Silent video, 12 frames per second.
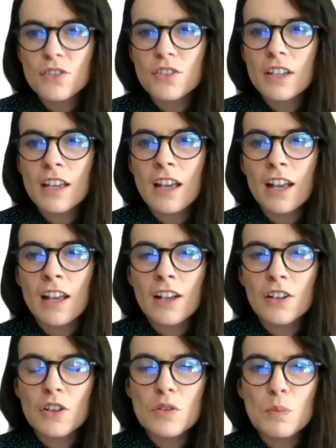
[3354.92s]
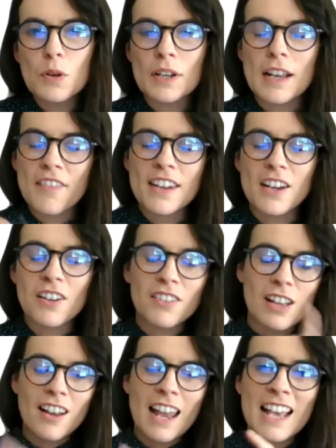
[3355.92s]
on a good point, and then
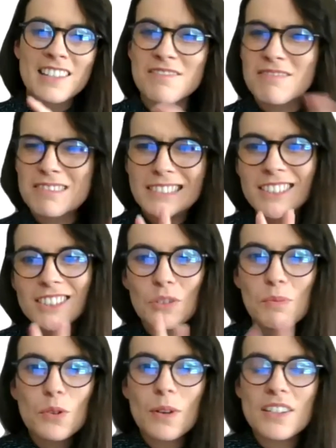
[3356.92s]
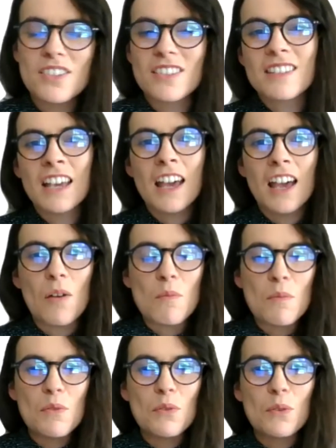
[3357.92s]
I'll ask sort of 2 more questions
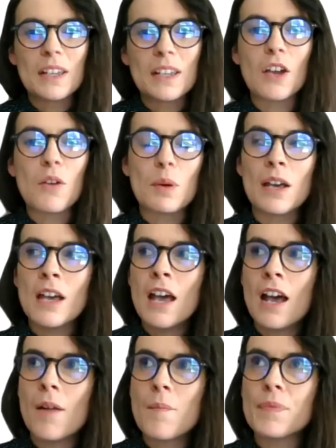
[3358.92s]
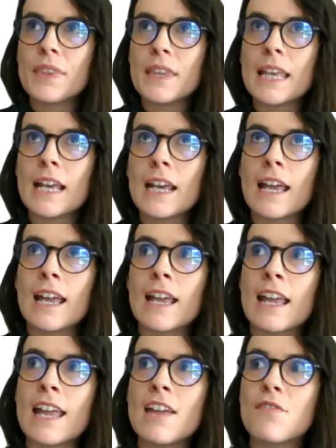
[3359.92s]
before we can go. But
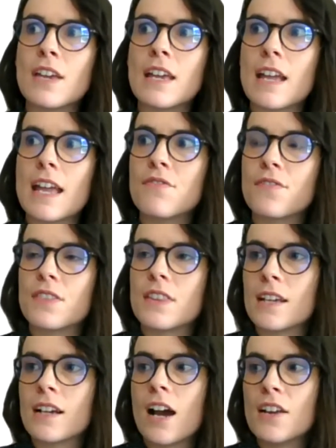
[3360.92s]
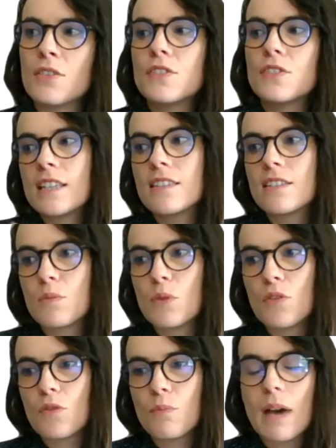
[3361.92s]
if the kind of system
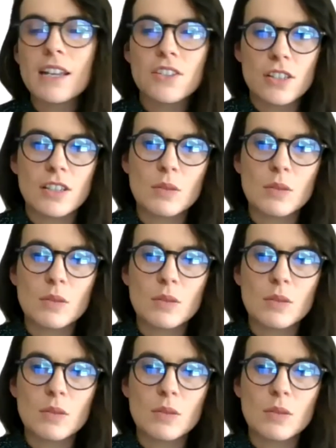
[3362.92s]
of managing the